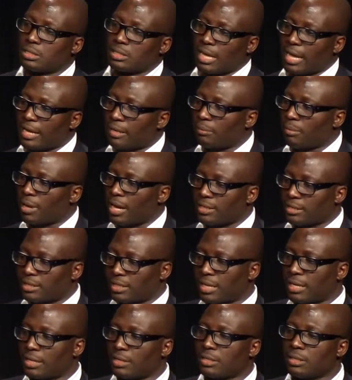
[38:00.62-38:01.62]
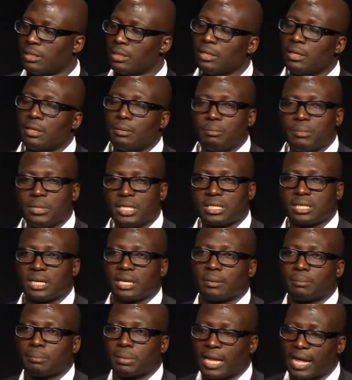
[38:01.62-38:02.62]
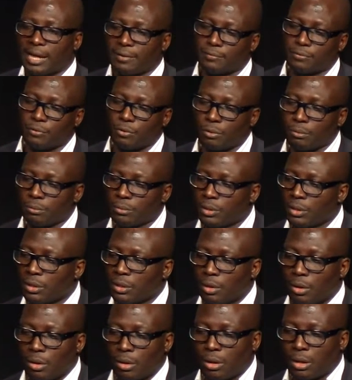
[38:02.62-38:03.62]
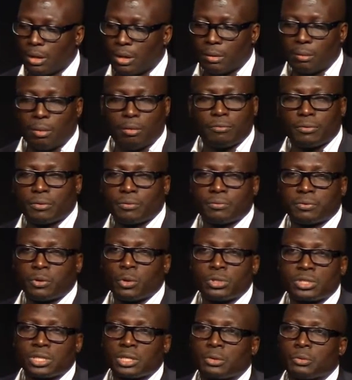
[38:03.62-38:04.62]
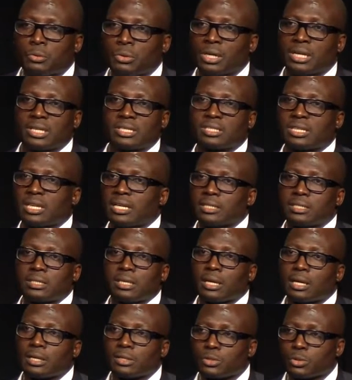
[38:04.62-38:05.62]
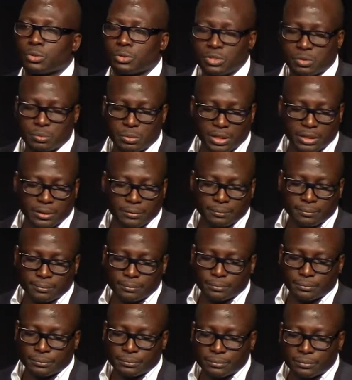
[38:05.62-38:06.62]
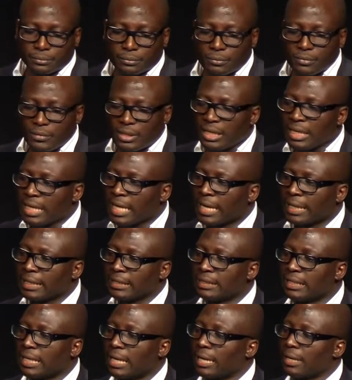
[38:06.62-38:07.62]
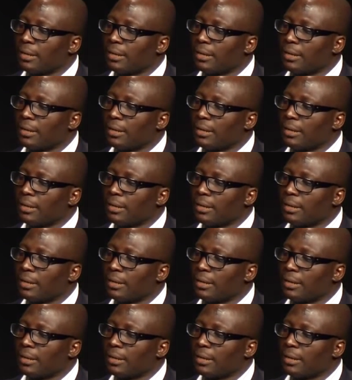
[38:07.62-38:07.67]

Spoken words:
10 by 10 meter platform of a floating real estate, so to speak. And